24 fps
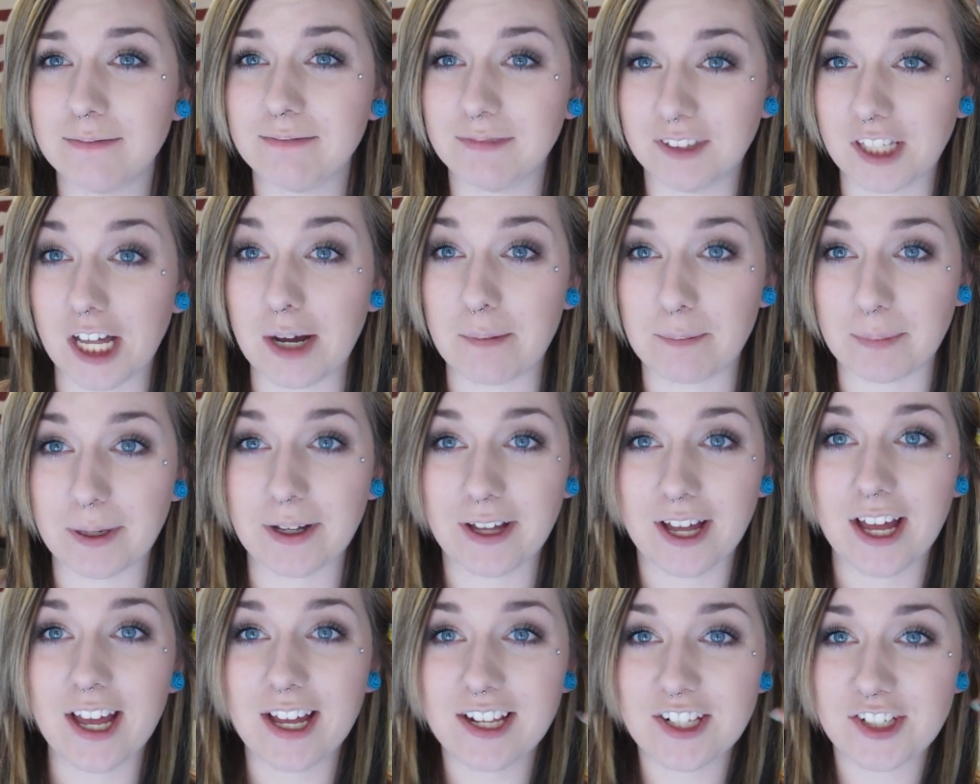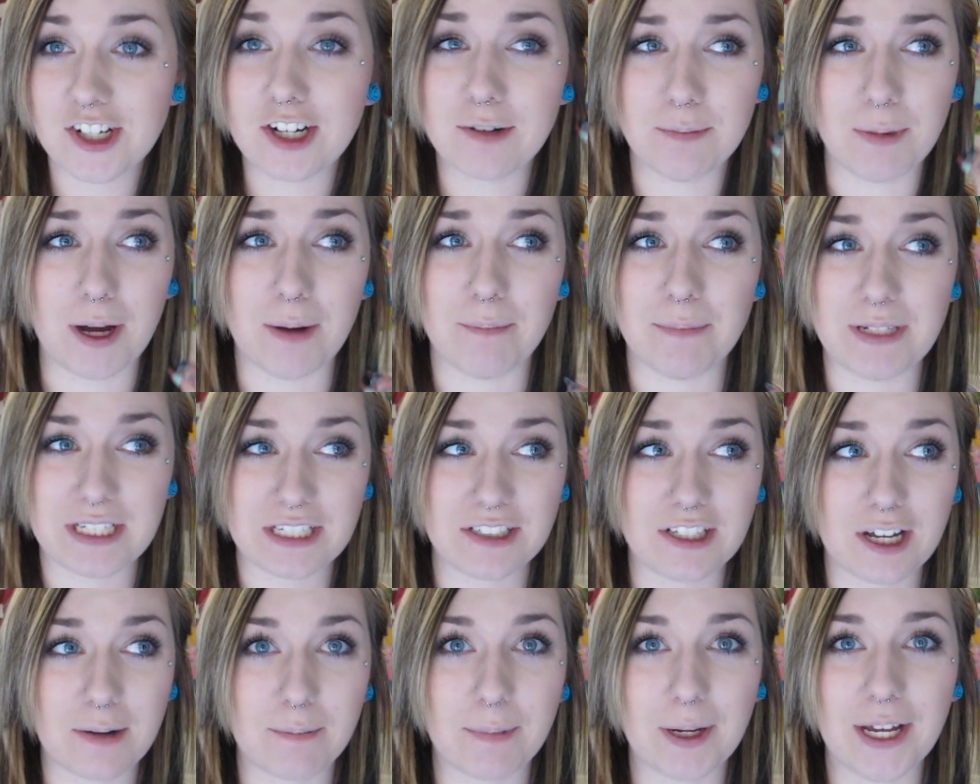It's not a bump, it's a
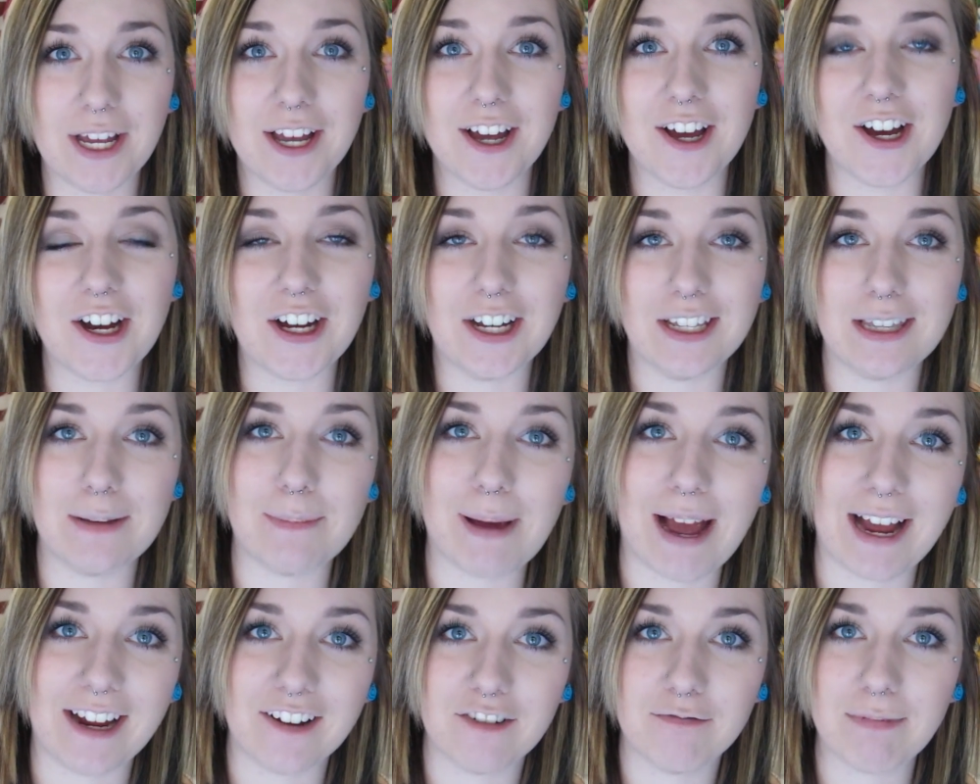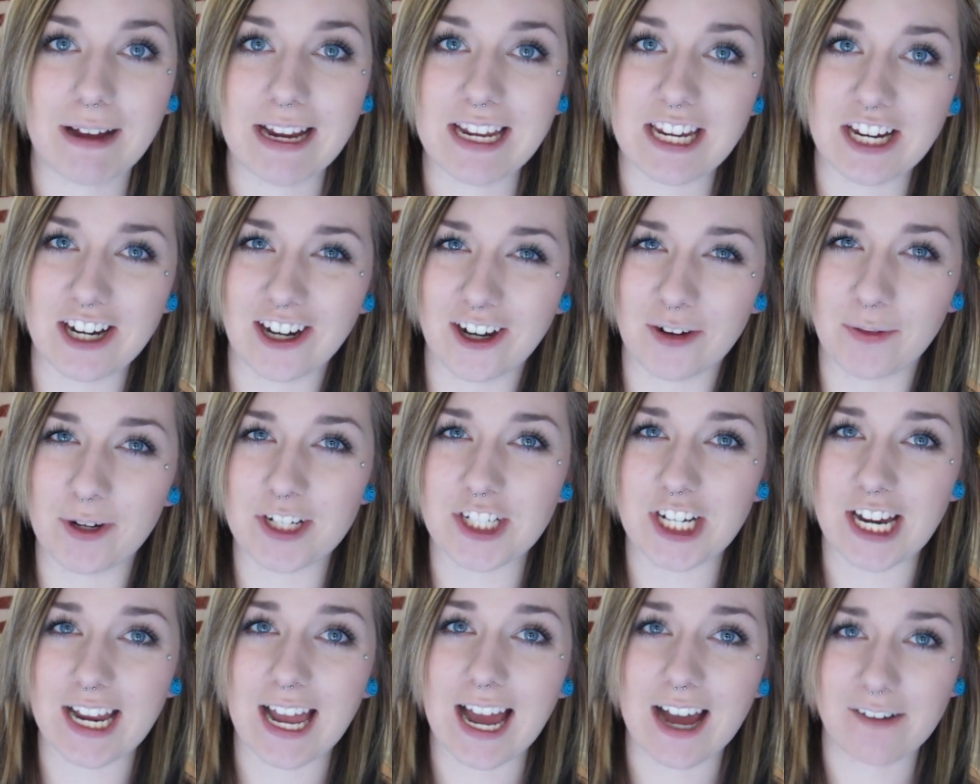lump on the back of my ear,
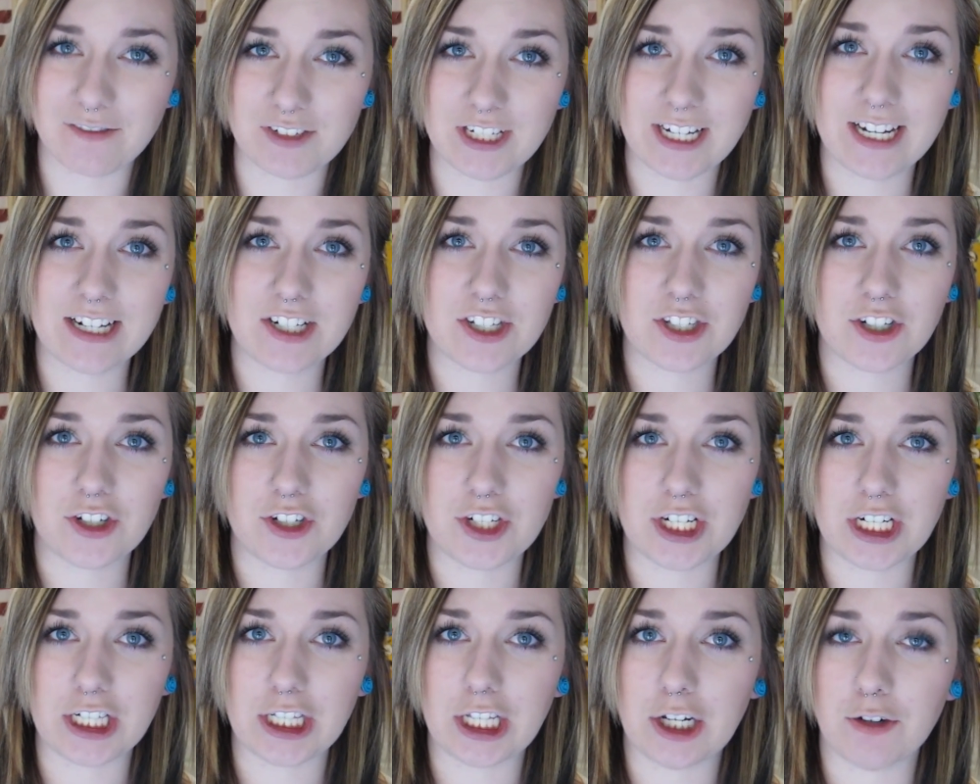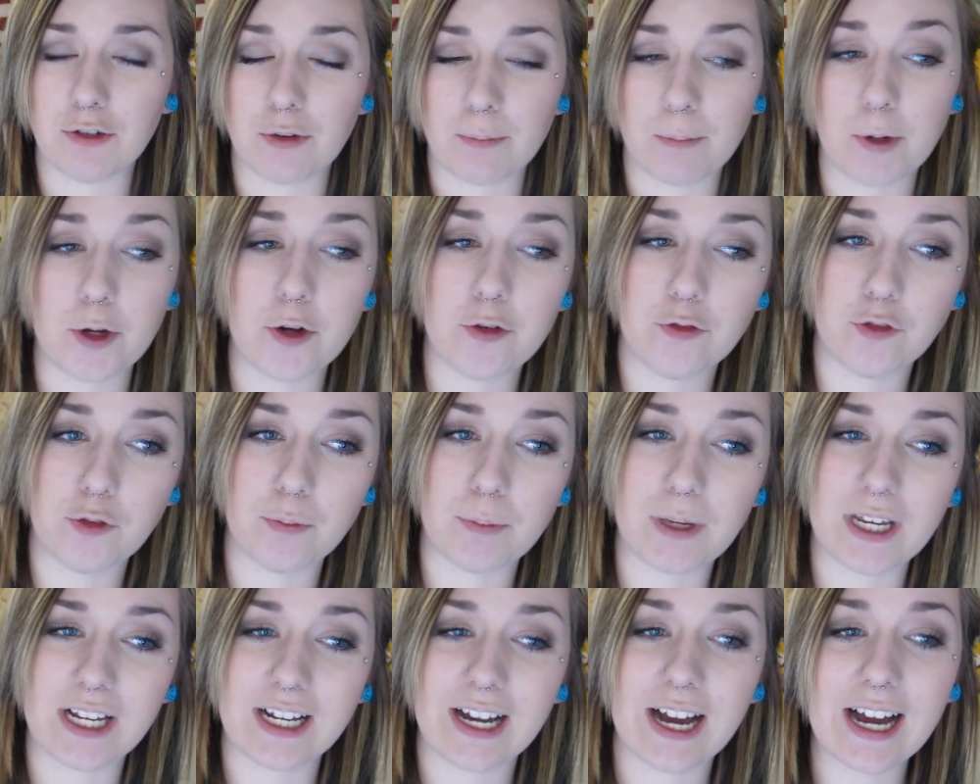which I have to get surgically removed
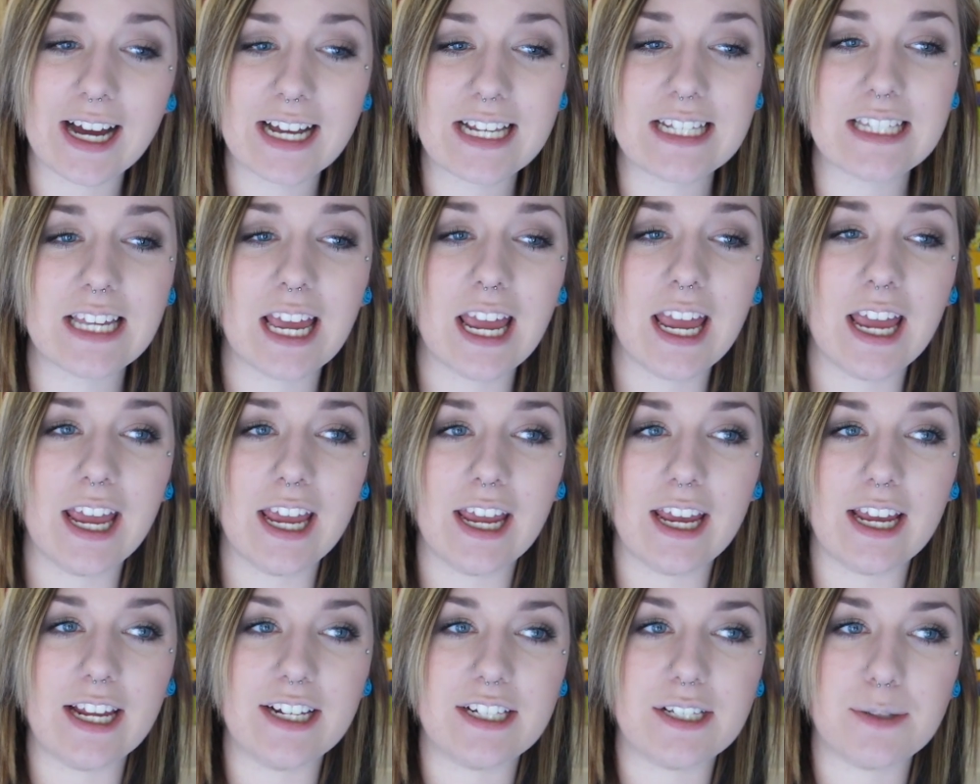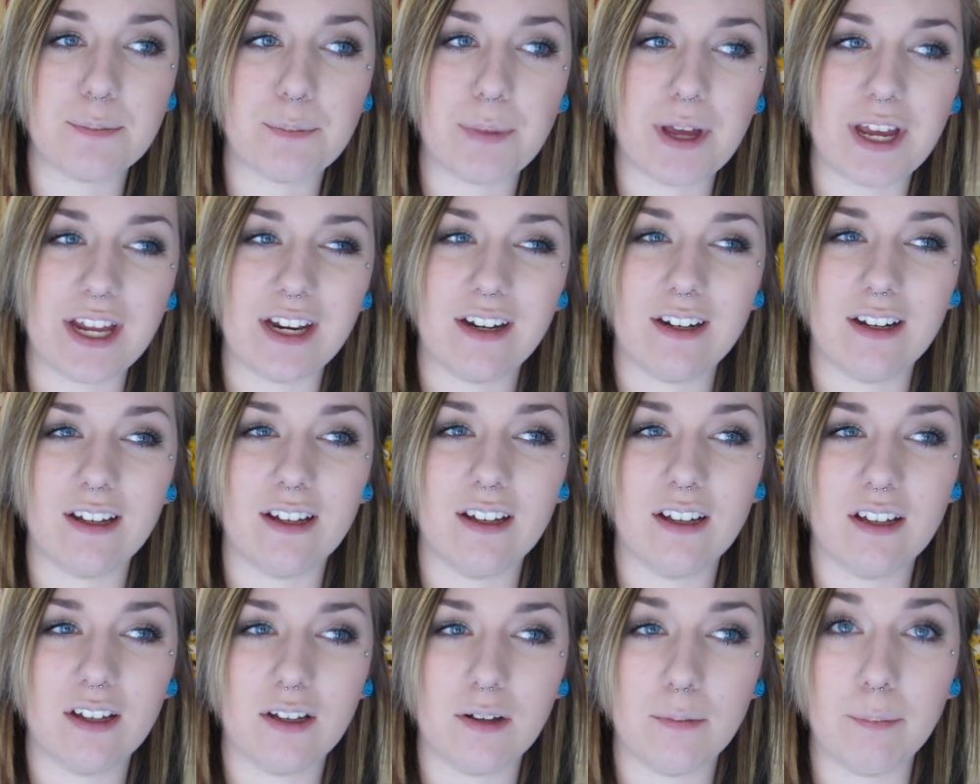because it's been
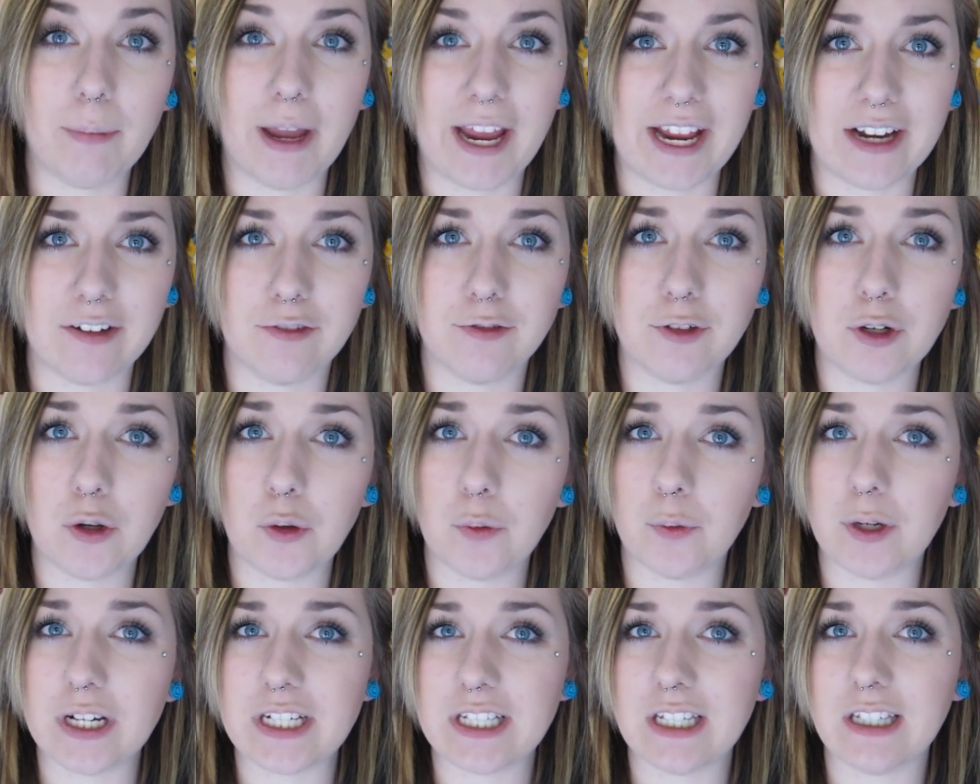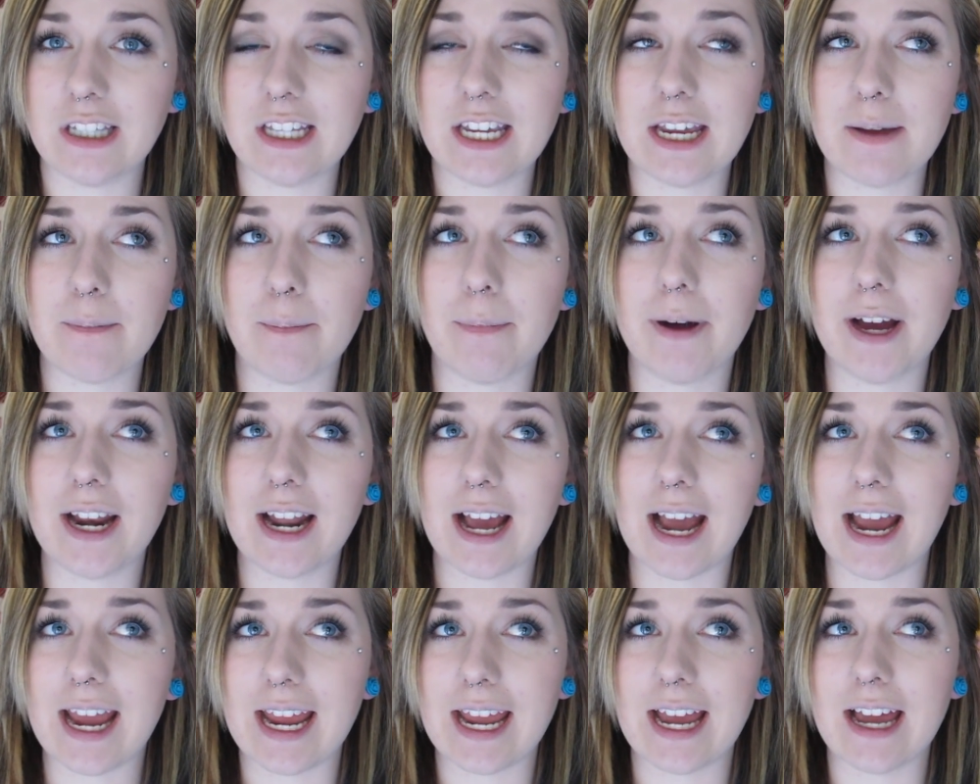painful recently, but
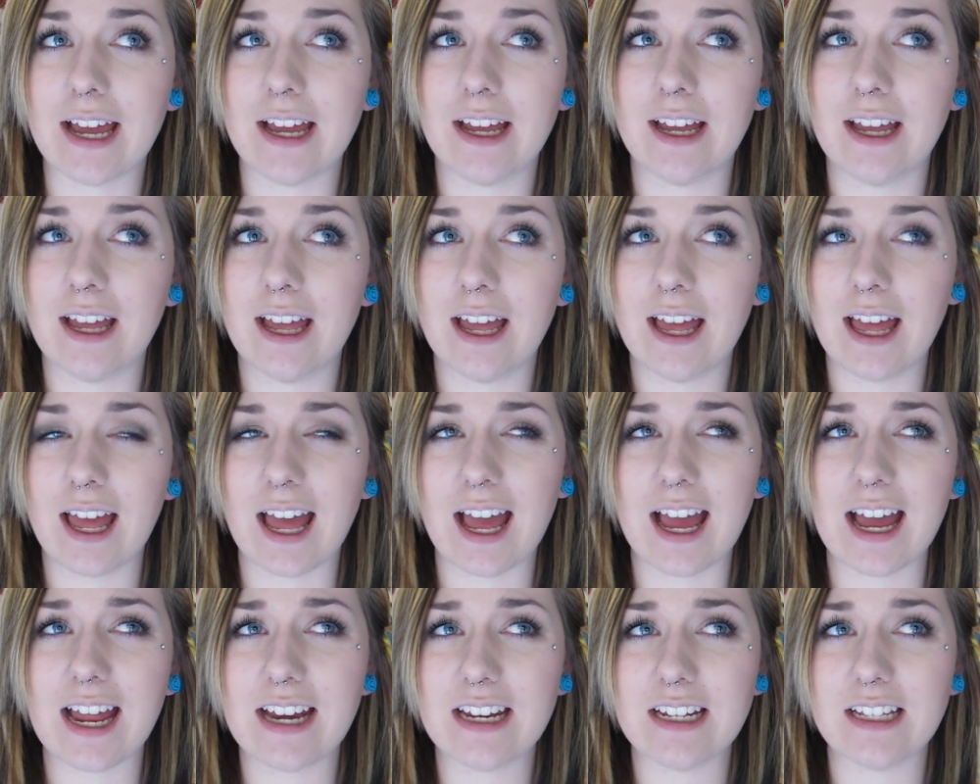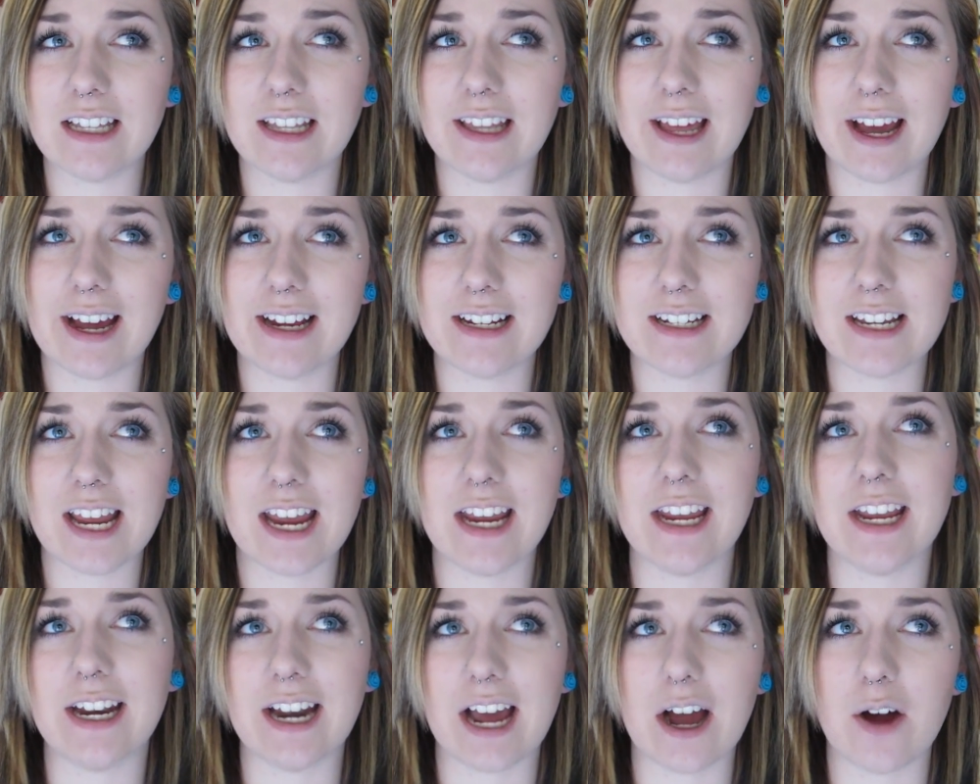I had that
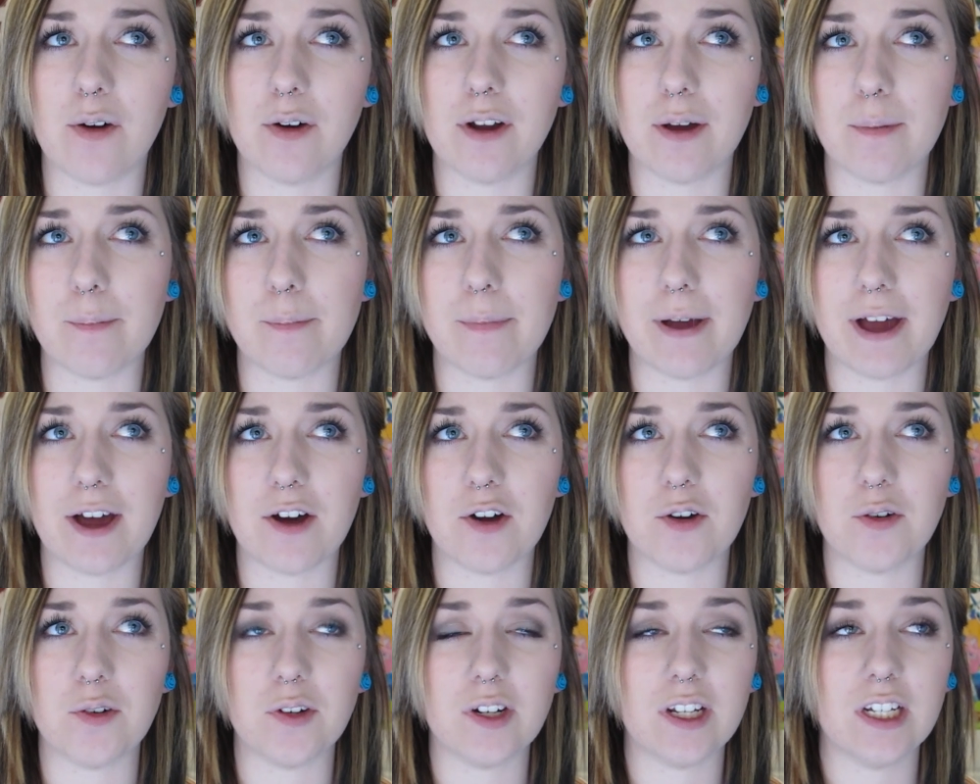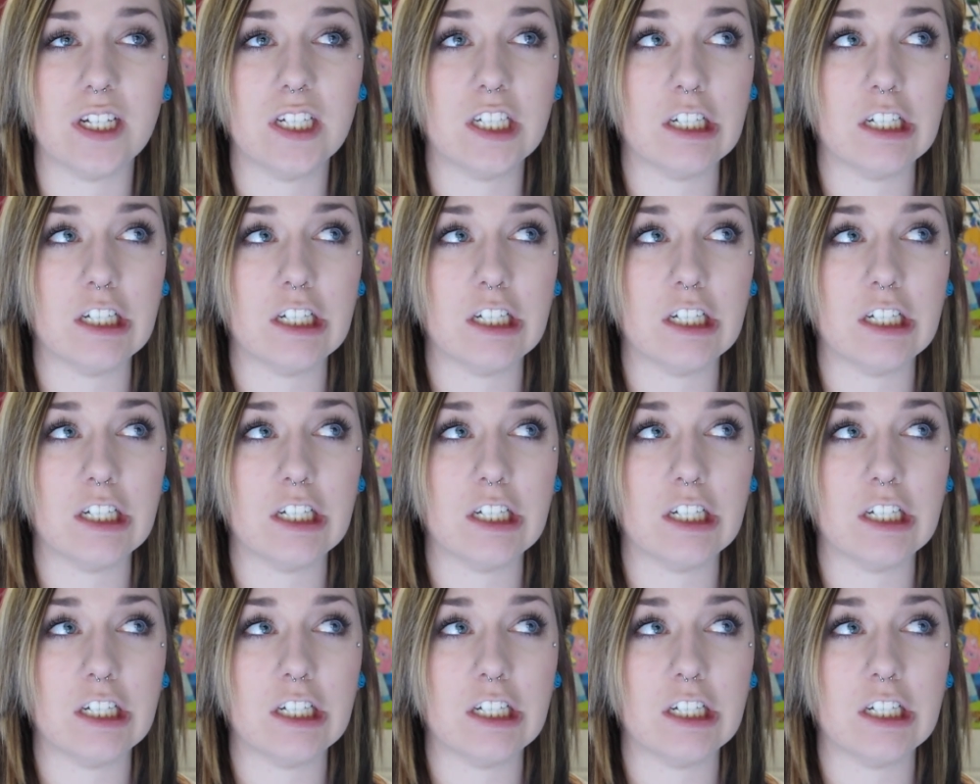taken out about,